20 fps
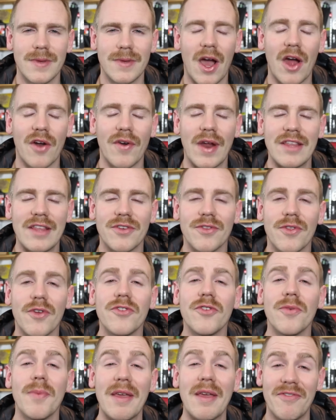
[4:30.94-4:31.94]
Alright, so
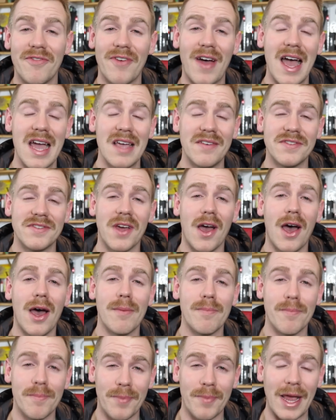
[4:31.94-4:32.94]
those are my 5
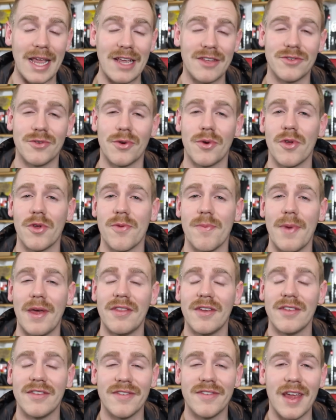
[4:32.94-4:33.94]
top bike storage
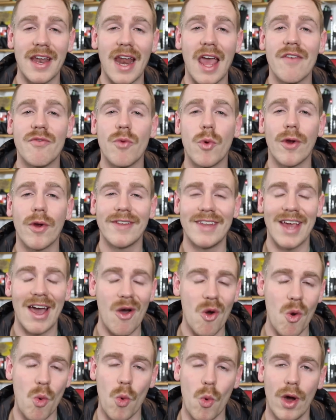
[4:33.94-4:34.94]
methods that have worked
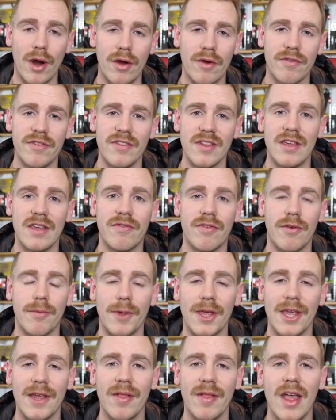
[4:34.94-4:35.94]
out wonderfully for
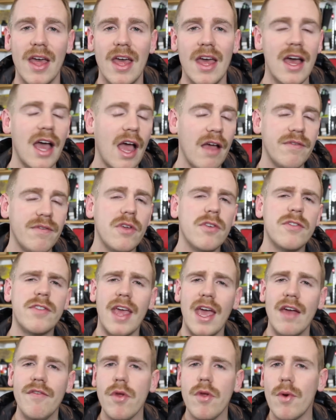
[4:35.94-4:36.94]
me. I've used
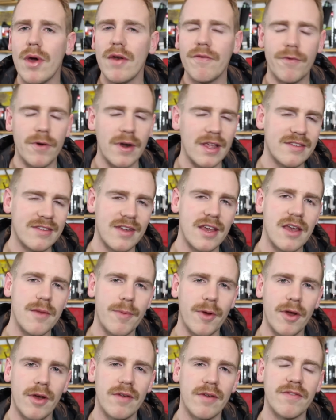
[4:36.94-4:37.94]
every one for an
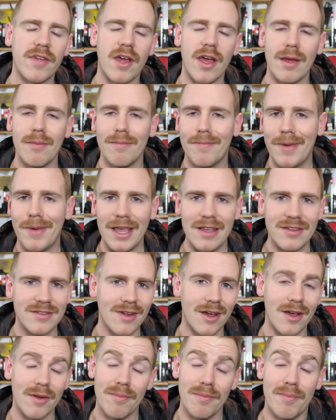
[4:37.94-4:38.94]
extended period of time
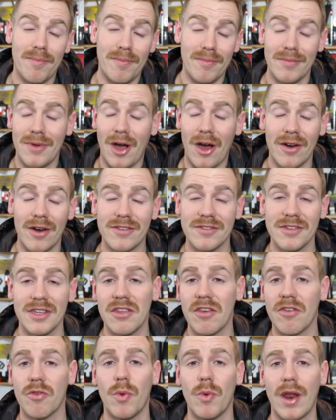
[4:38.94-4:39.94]
based on, honestly,
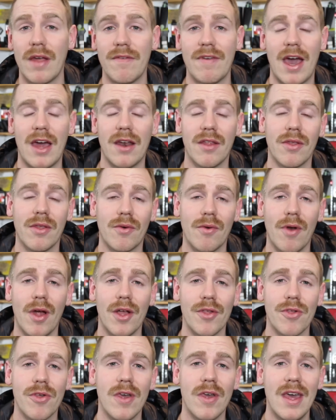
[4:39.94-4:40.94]
just what I've had in the
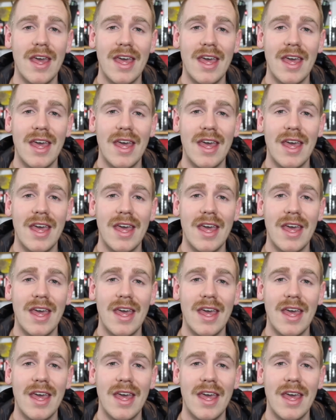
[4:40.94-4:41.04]
garage.